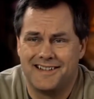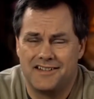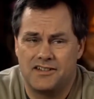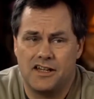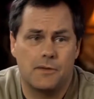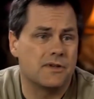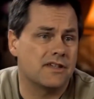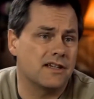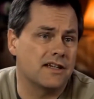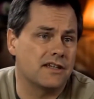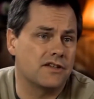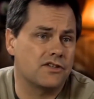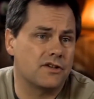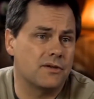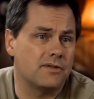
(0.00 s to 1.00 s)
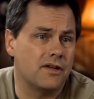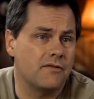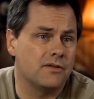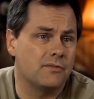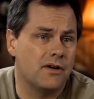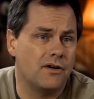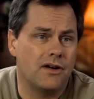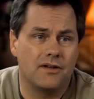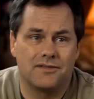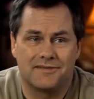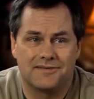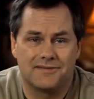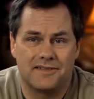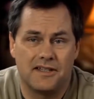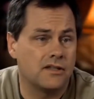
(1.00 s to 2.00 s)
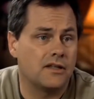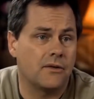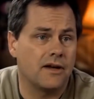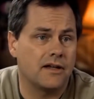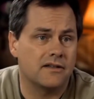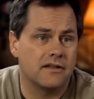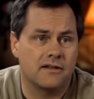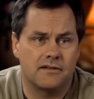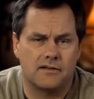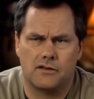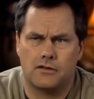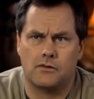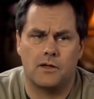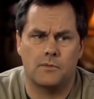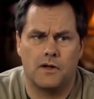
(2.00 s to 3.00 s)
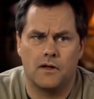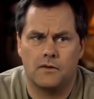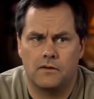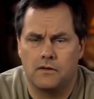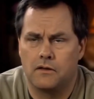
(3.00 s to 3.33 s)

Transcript: Jamie's sending the script over tomorrow. He's the director. He's a great bloke.